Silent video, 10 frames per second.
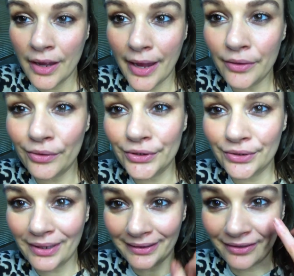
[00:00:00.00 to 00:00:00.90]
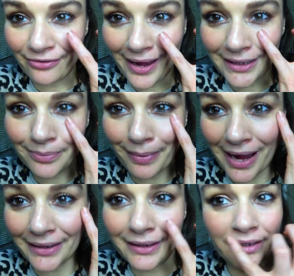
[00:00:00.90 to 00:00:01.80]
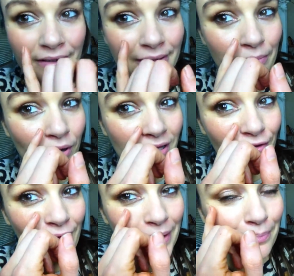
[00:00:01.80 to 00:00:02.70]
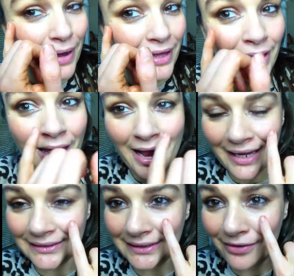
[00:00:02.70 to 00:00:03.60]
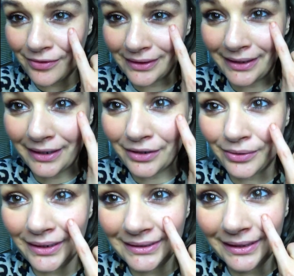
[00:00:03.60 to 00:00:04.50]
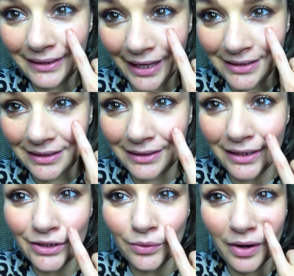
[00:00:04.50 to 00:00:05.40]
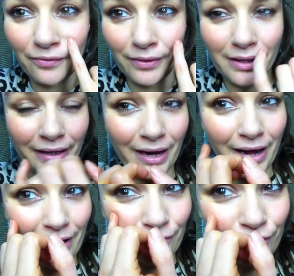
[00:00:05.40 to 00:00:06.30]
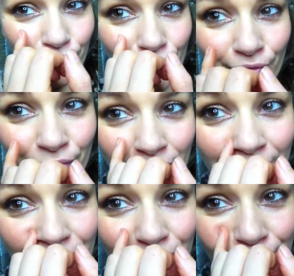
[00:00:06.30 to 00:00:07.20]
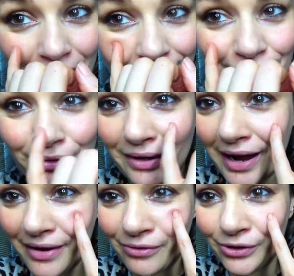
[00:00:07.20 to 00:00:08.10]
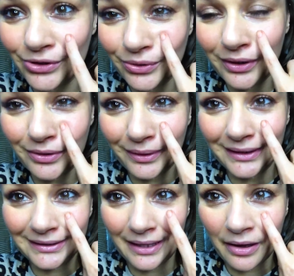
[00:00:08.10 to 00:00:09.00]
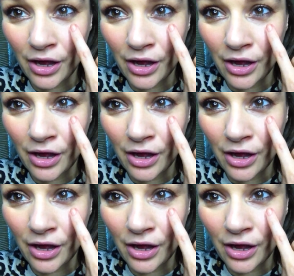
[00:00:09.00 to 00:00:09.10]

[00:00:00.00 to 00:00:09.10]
And also like the fat pad here, the molar fat pad has definitely increased in density, so I feel like I have grown fat, or I have also increased the